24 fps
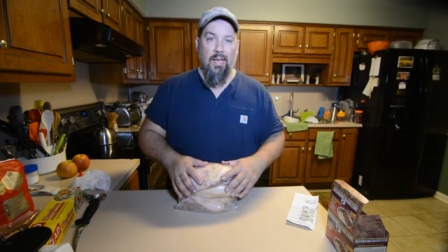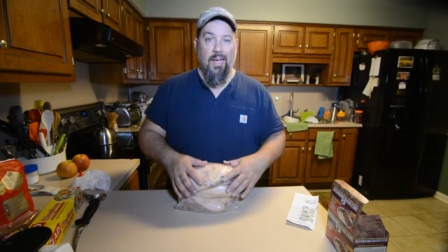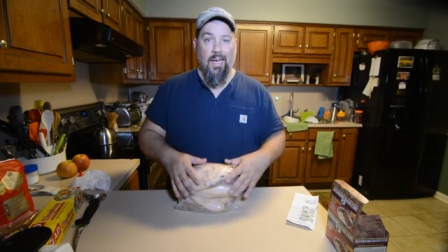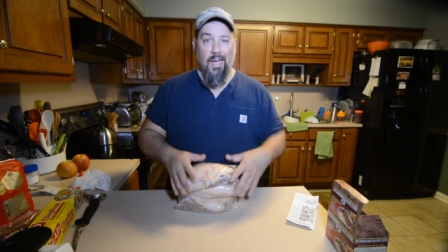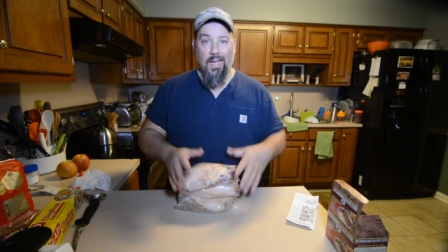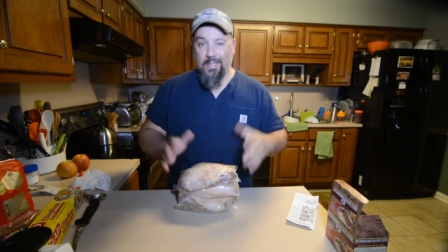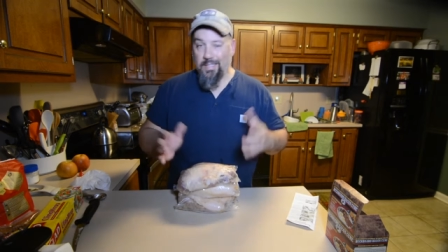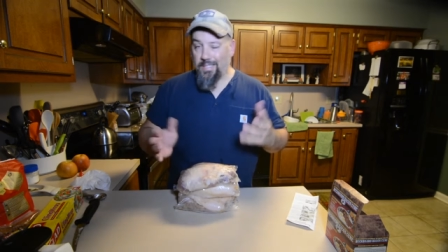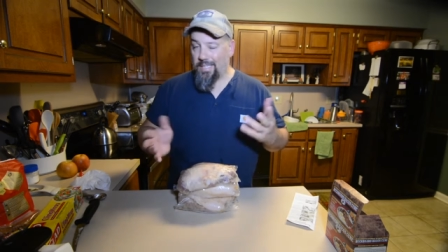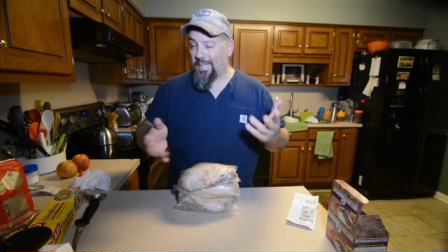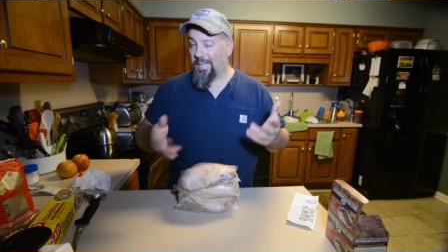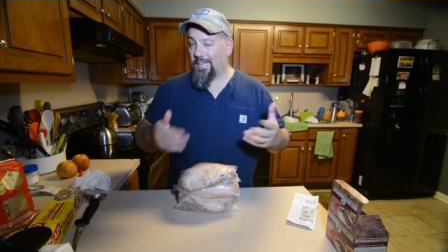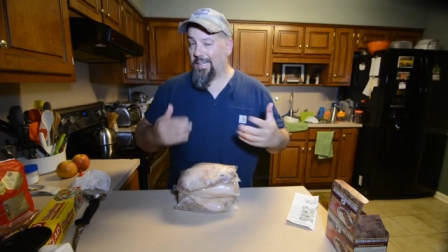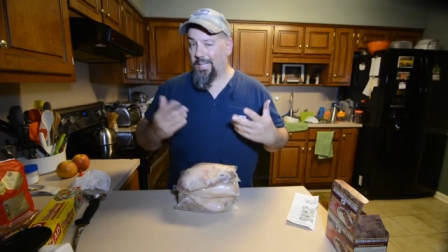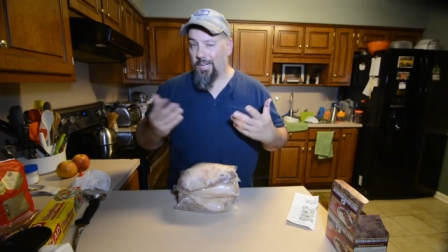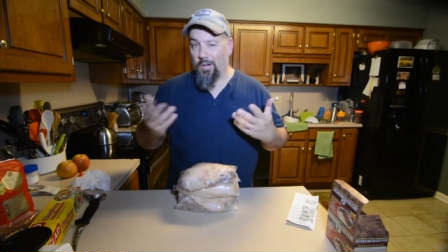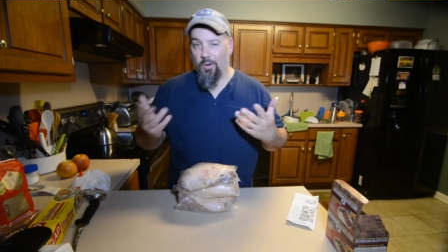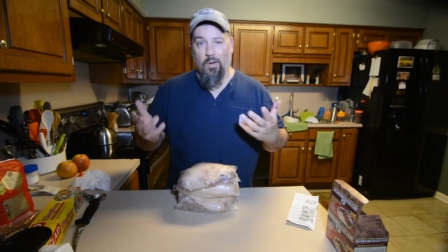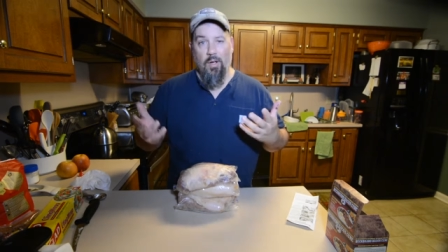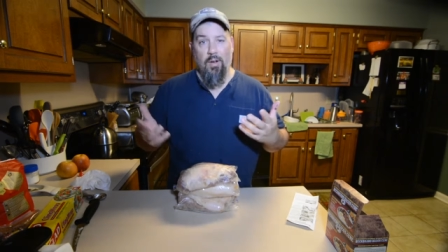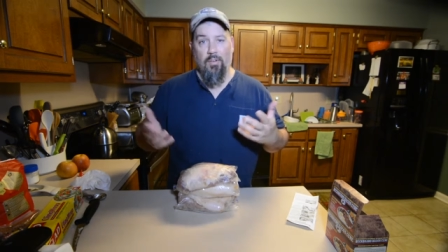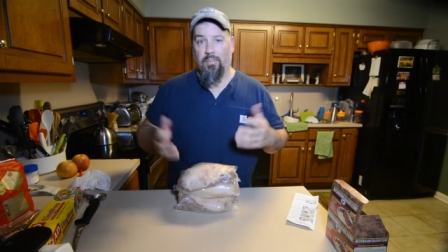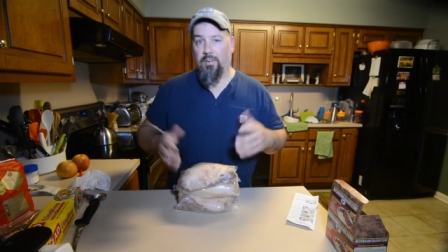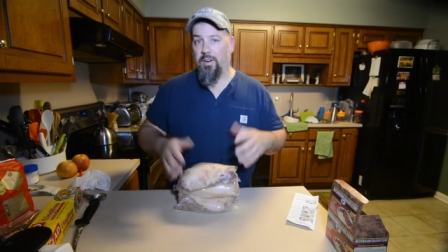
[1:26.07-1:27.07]
I tend to
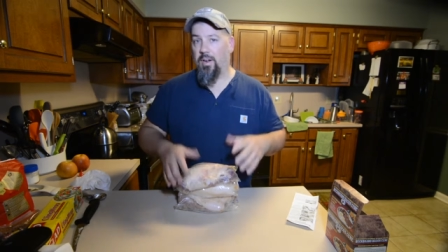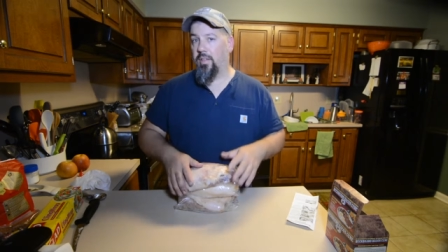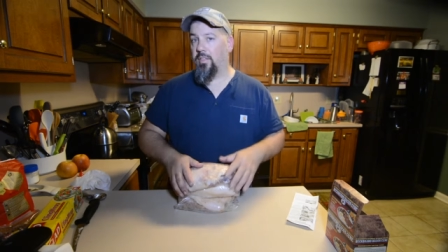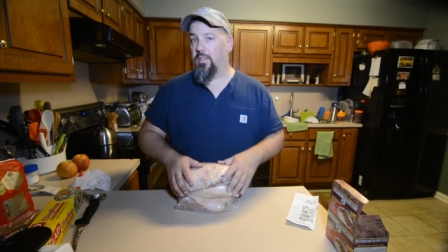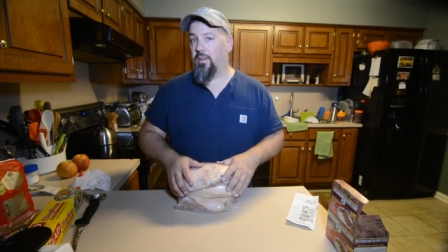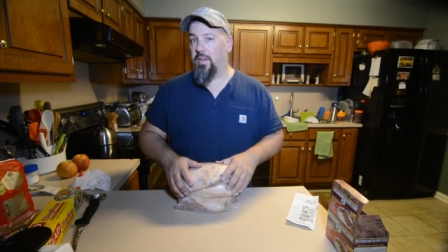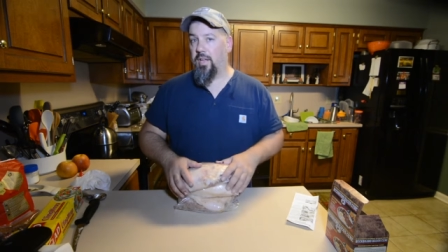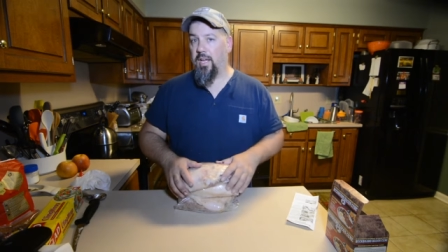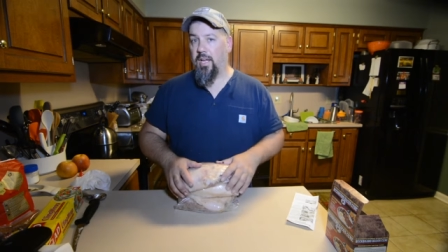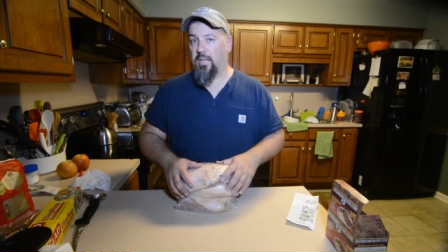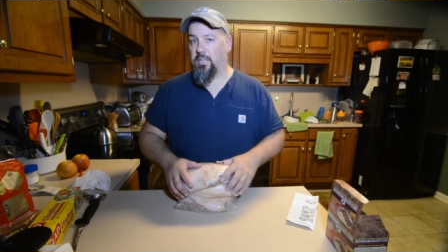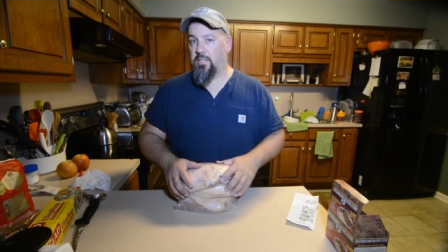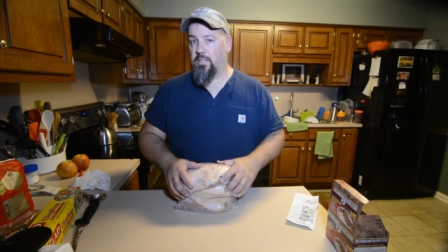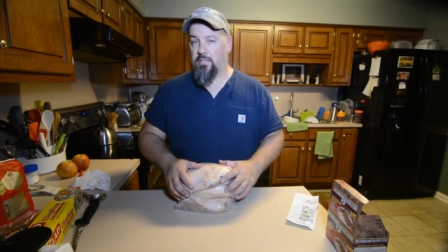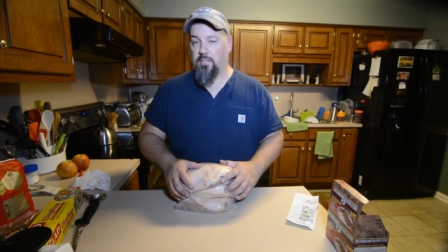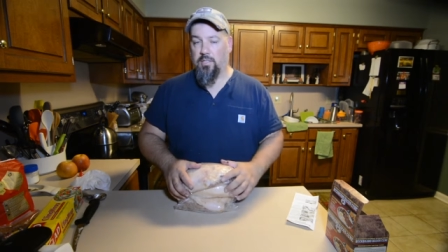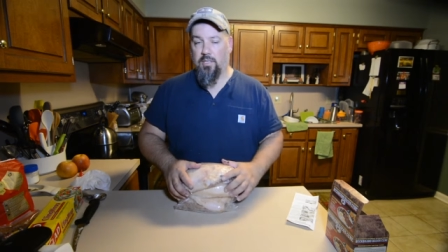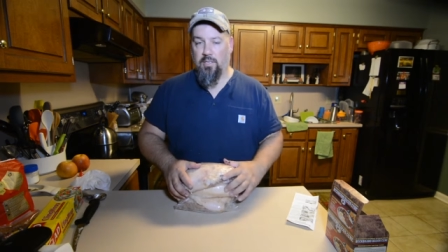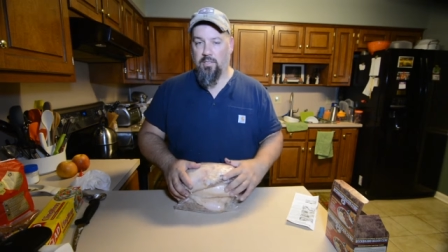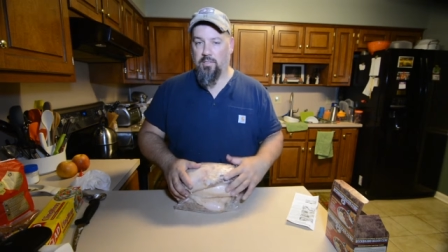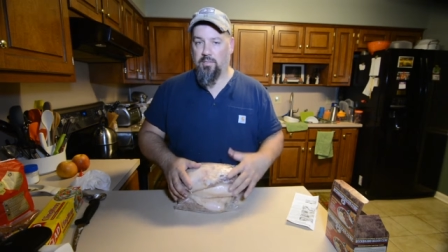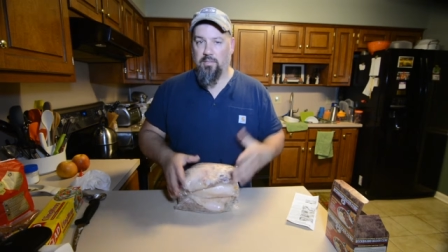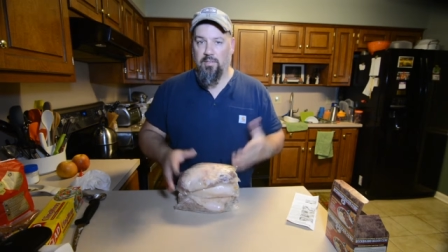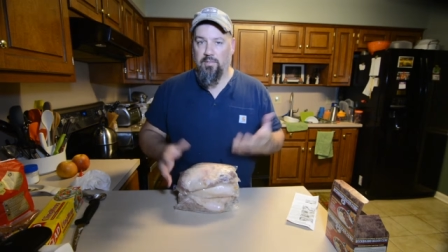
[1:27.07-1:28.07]
go every other day just
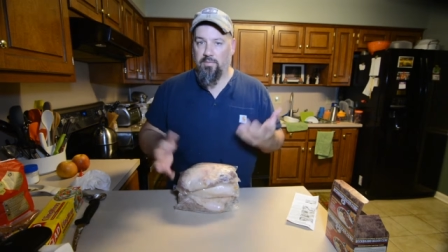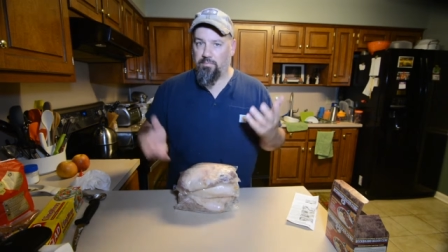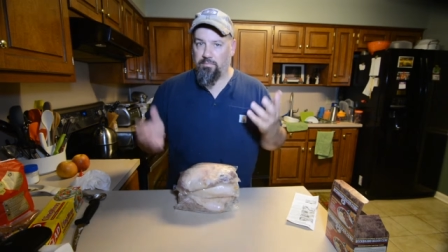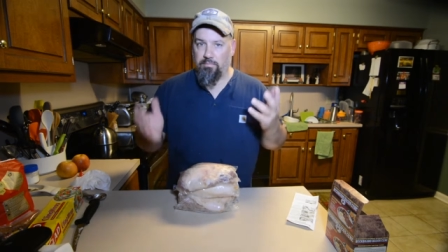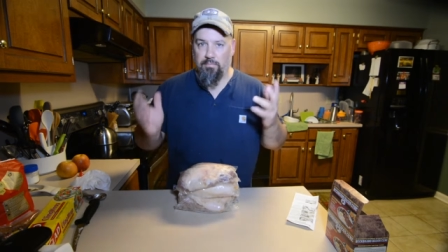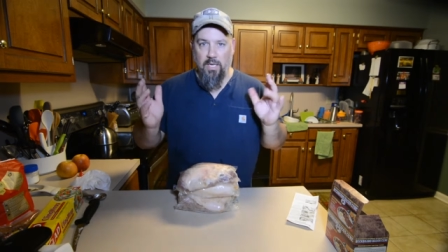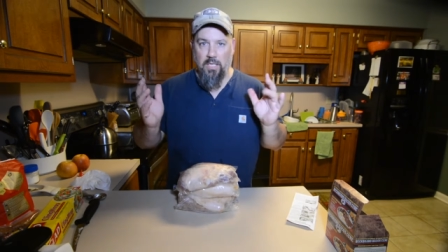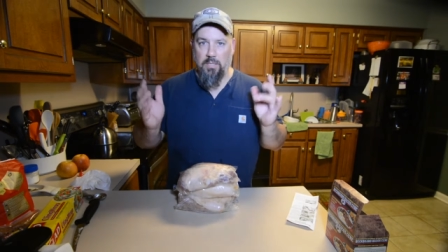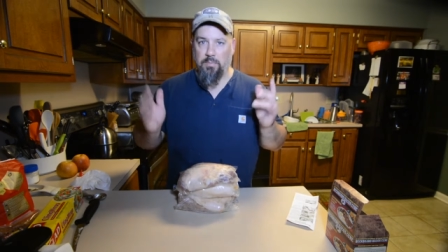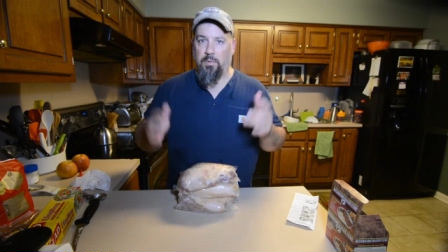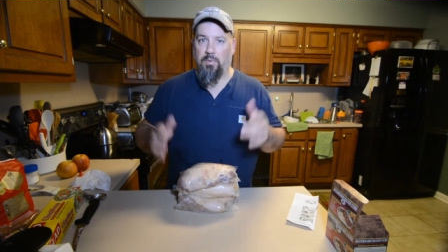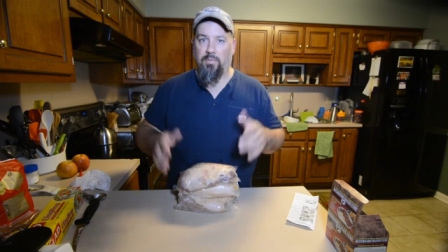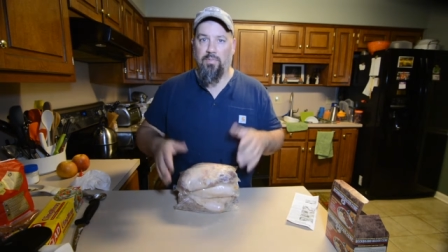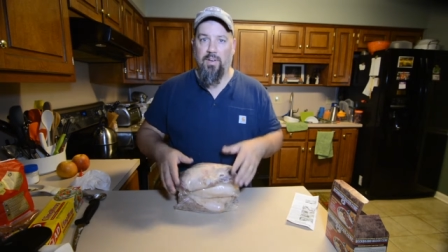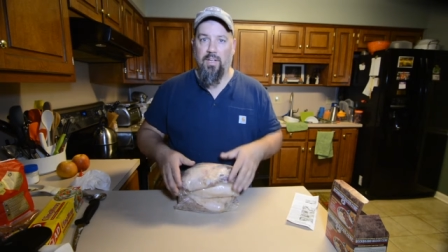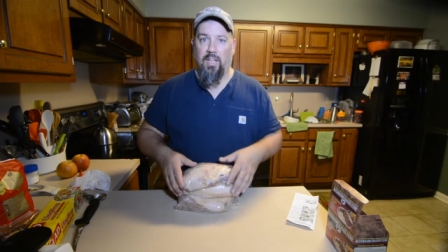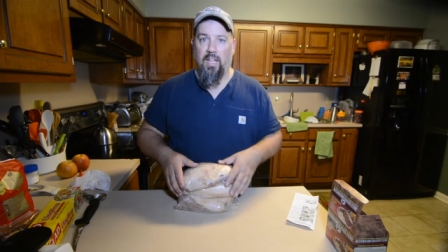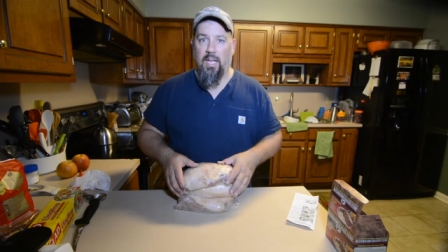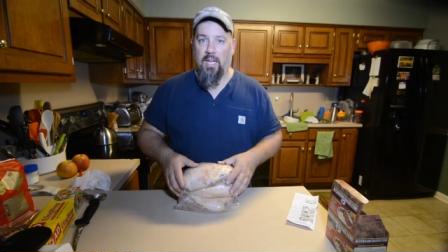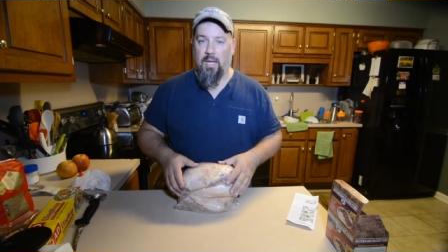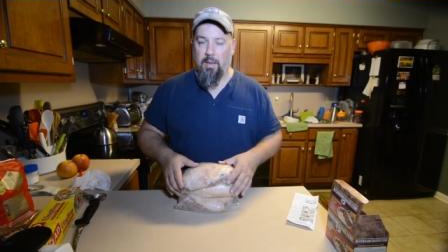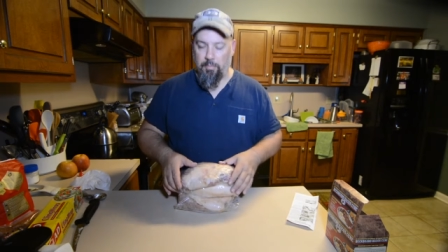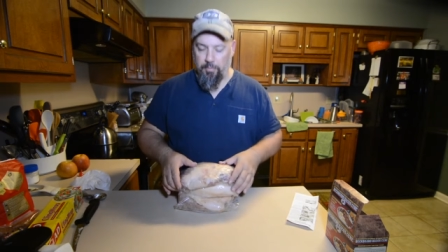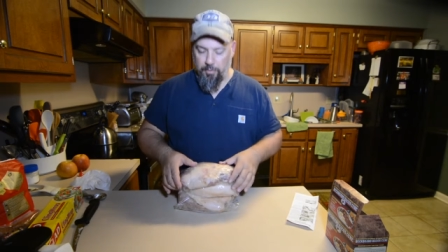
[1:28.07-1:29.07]
because it makes me feel
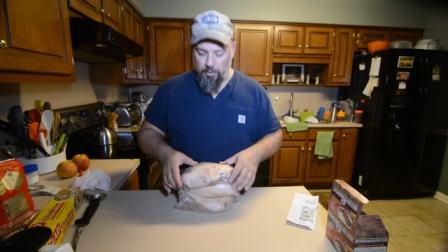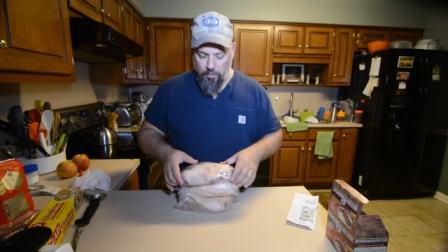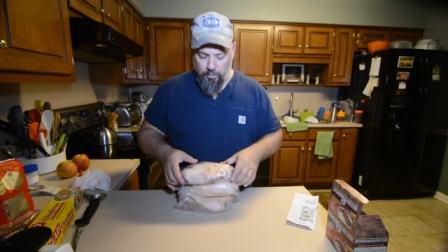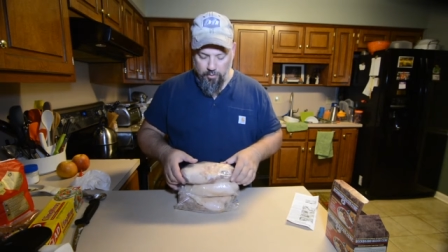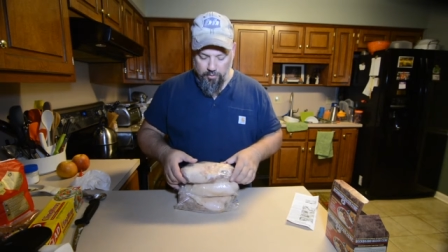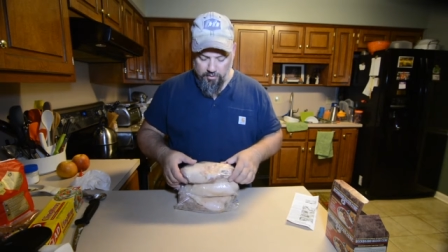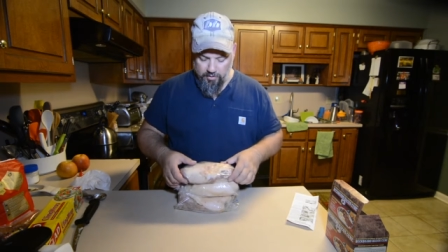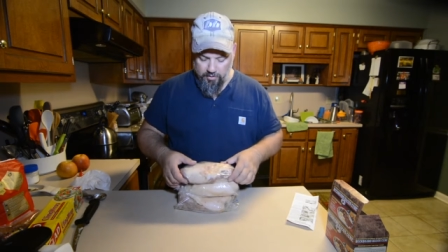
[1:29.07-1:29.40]
like I'm doing